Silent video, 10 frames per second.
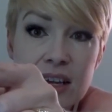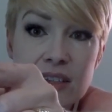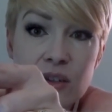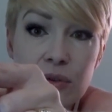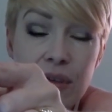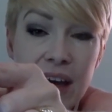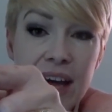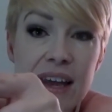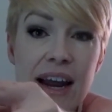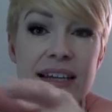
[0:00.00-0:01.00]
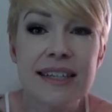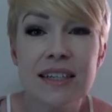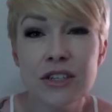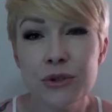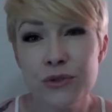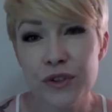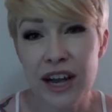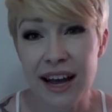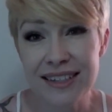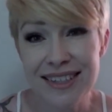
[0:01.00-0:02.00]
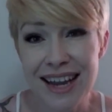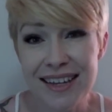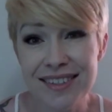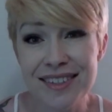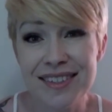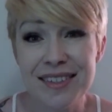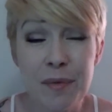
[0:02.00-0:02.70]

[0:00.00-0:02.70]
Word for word: so that I tend to use for context.